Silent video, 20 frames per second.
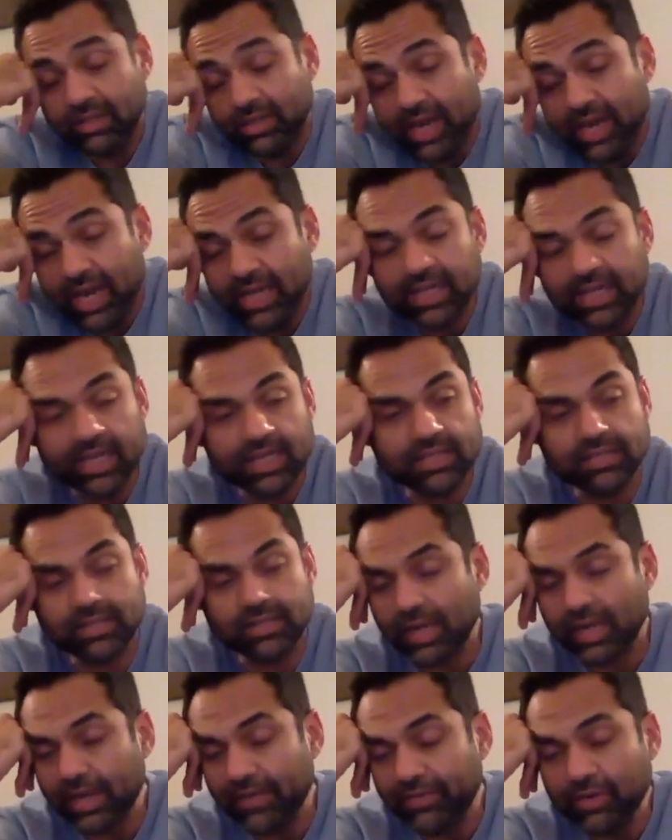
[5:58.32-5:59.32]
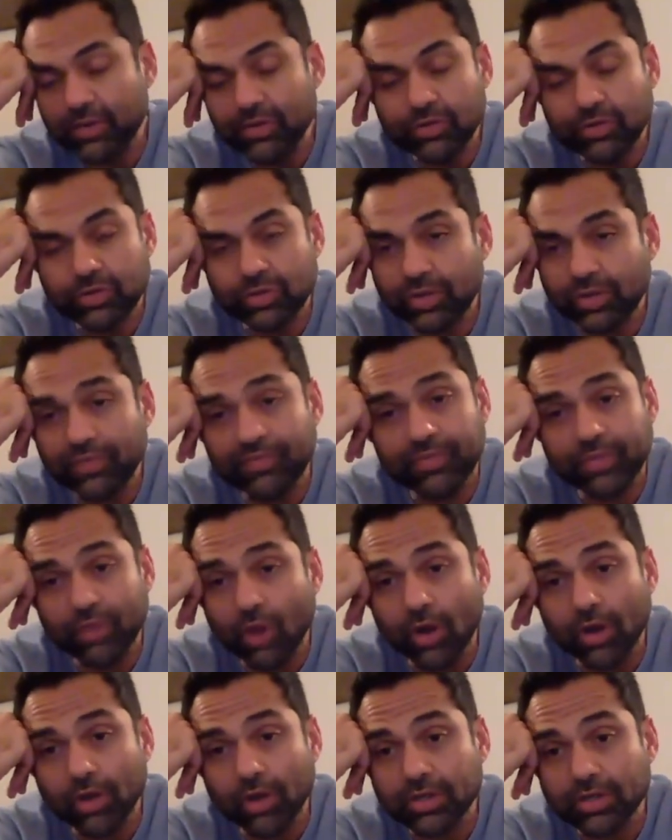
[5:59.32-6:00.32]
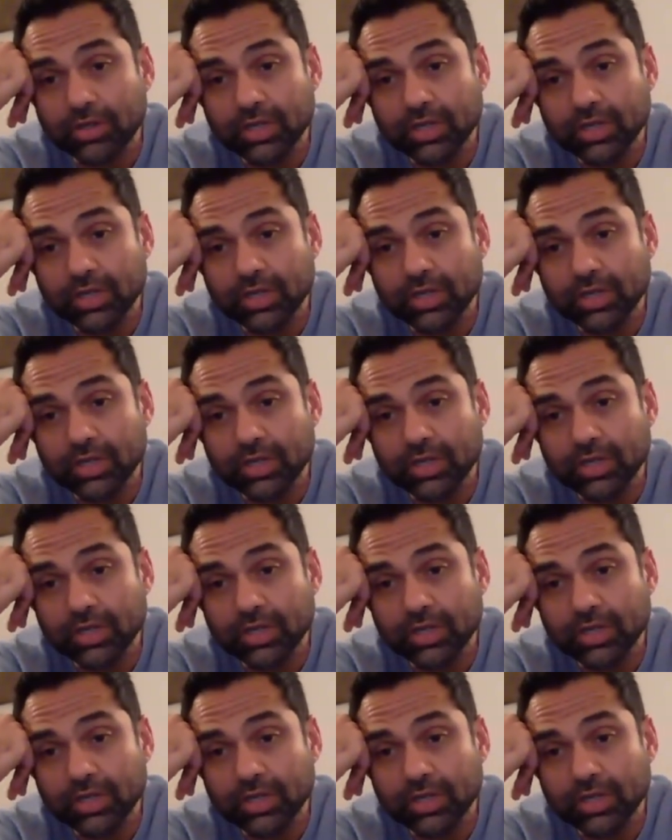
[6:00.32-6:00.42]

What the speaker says: great. There's an evolution of thought.